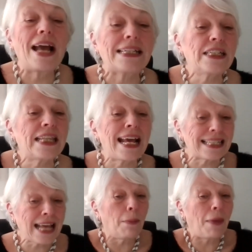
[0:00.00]

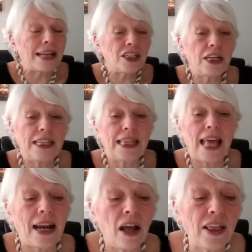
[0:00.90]
that's come actually.
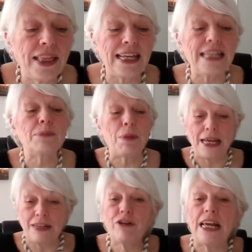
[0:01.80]
That I think is
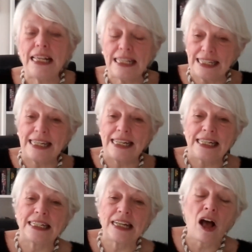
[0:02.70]
being
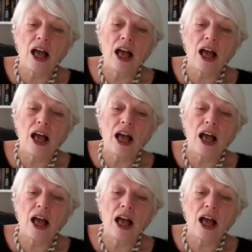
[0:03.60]
reconsidered.